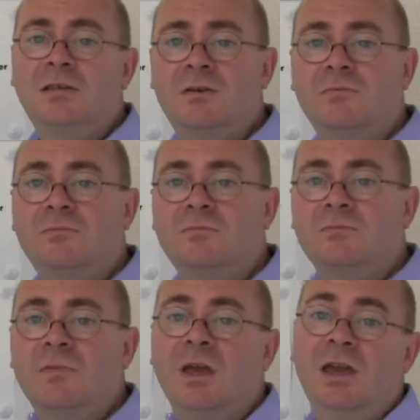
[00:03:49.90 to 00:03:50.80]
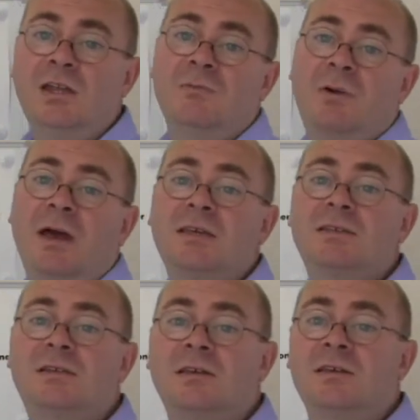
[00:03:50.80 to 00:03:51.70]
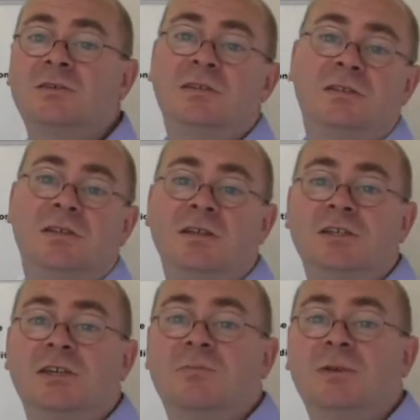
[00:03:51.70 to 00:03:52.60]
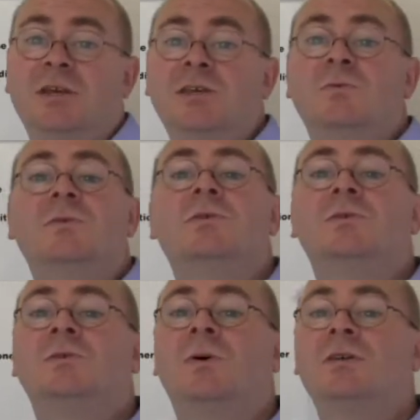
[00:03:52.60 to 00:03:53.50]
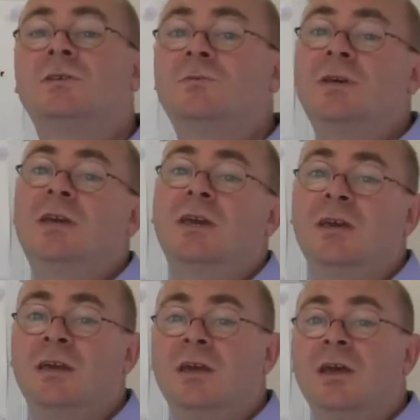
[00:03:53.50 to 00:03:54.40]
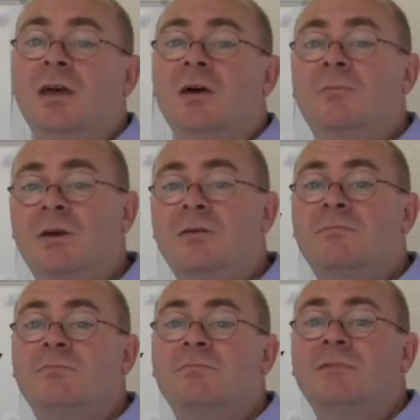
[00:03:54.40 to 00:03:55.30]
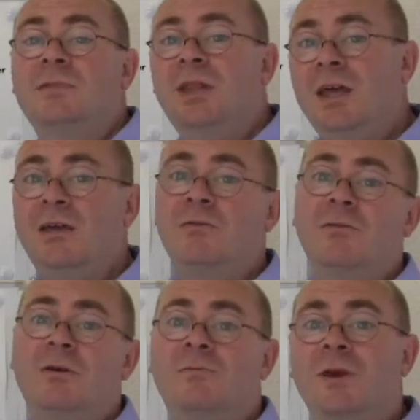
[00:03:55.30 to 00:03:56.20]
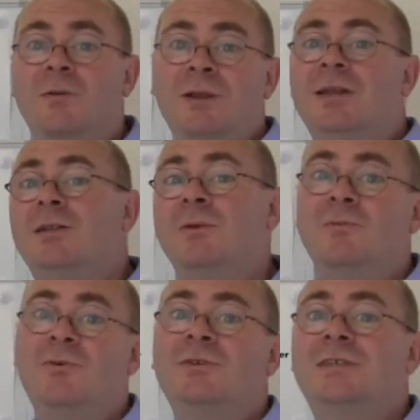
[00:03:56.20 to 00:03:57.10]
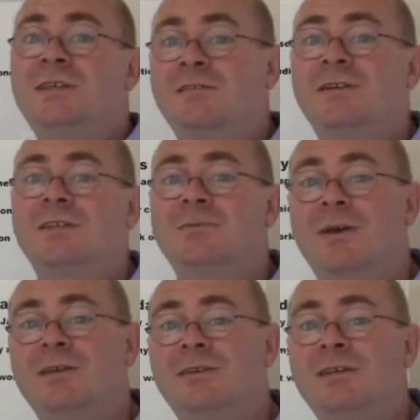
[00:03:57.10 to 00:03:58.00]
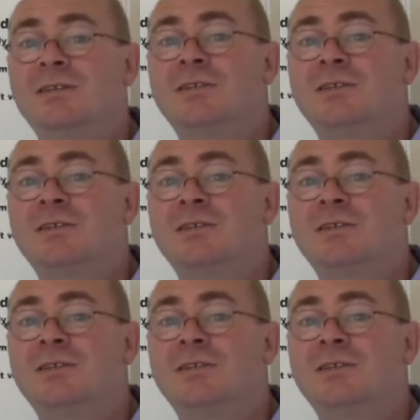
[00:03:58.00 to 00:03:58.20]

So in the past I used to study Japanese once or twice a week, but now I've become a little bit more serious about it.